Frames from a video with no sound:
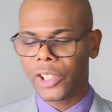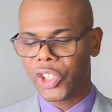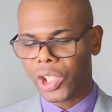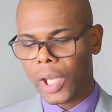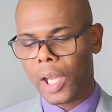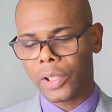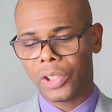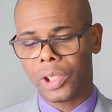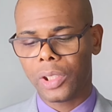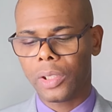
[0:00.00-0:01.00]
the
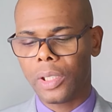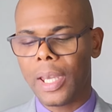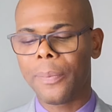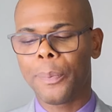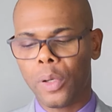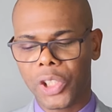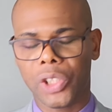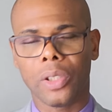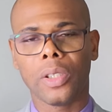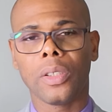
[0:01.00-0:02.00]
charge and
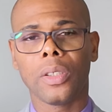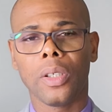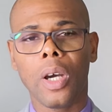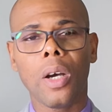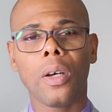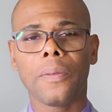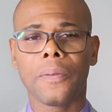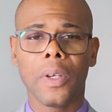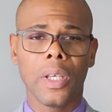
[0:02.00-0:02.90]
portion of